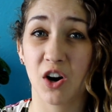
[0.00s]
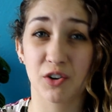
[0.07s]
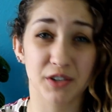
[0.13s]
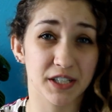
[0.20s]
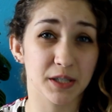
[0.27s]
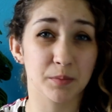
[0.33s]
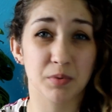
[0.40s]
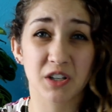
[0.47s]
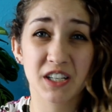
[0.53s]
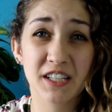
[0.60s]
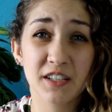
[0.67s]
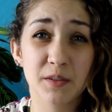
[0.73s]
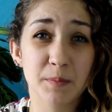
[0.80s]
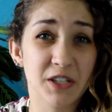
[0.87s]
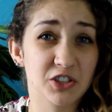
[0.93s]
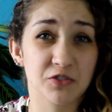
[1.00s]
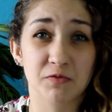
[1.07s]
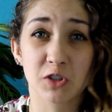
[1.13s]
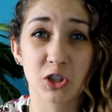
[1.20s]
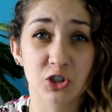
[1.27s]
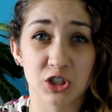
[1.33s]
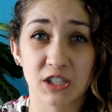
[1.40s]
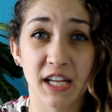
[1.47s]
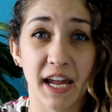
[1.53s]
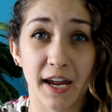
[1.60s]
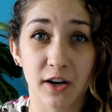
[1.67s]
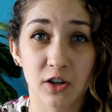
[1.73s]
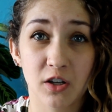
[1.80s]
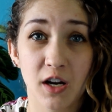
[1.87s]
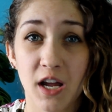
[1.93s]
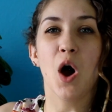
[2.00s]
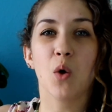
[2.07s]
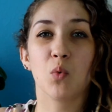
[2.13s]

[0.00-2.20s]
already pretty much virgin hair.